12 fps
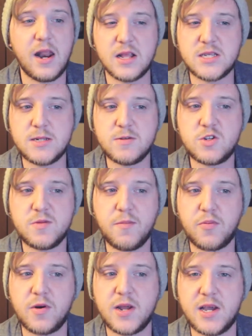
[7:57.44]
And it seems to be
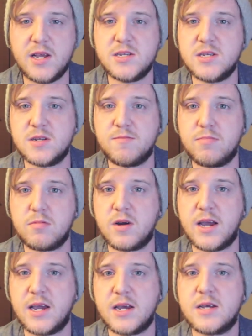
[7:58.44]
pretty easy to
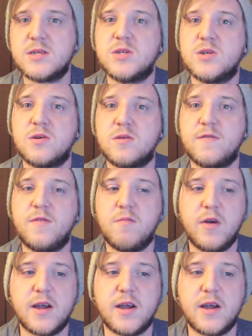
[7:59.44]
break. So if you